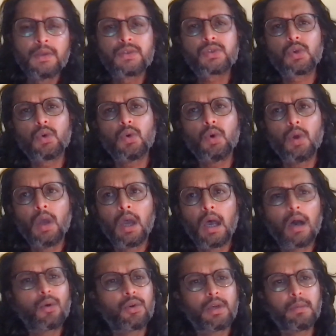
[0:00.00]
So
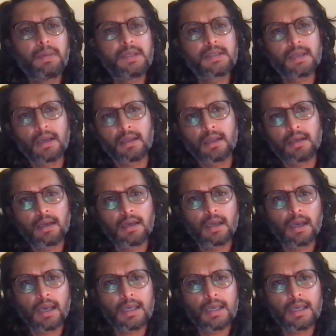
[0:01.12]
how could it be said that India